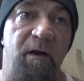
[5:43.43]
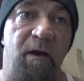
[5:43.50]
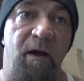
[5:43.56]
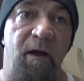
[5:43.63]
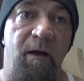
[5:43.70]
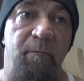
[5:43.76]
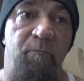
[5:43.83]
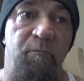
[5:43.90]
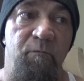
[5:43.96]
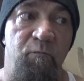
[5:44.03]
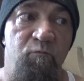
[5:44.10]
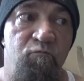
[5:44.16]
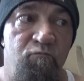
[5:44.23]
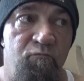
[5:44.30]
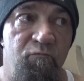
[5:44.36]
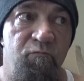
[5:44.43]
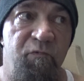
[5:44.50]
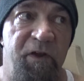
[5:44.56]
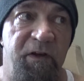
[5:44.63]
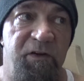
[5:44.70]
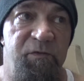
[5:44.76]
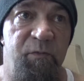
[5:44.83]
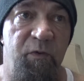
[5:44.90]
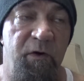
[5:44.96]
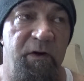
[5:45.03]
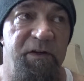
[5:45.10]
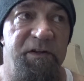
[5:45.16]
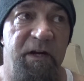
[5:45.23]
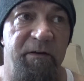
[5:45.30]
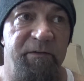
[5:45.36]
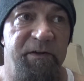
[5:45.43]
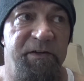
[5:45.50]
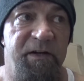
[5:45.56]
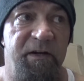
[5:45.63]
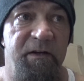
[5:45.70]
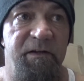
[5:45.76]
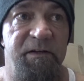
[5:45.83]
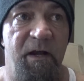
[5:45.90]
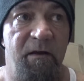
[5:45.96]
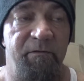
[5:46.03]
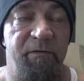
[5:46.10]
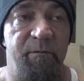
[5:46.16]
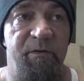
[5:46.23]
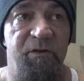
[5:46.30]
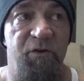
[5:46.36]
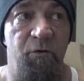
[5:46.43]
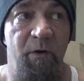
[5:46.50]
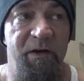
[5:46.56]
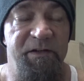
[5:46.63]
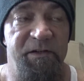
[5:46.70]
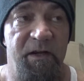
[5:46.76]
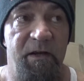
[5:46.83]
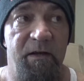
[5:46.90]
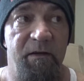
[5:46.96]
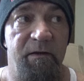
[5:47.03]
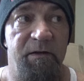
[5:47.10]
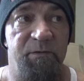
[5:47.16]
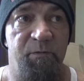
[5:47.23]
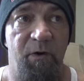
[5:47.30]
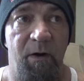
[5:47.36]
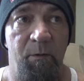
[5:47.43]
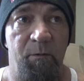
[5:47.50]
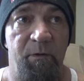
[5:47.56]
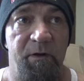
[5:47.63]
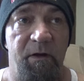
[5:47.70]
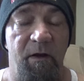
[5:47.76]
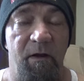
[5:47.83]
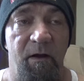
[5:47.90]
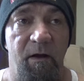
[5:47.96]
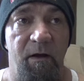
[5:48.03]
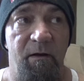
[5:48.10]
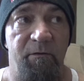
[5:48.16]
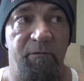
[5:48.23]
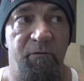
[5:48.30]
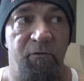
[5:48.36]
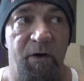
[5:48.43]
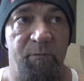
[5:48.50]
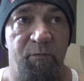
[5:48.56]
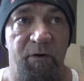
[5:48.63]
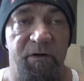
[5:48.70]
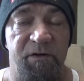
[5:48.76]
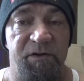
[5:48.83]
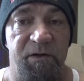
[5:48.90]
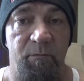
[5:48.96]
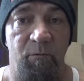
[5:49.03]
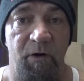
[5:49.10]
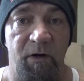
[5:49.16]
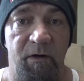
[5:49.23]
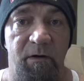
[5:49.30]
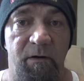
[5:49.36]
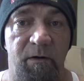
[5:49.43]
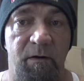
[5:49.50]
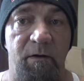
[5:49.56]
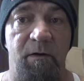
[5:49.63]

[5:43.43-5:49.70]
I think it's pretty safe to say he's not from the USA. He's probably uh, Great Britain somewhere.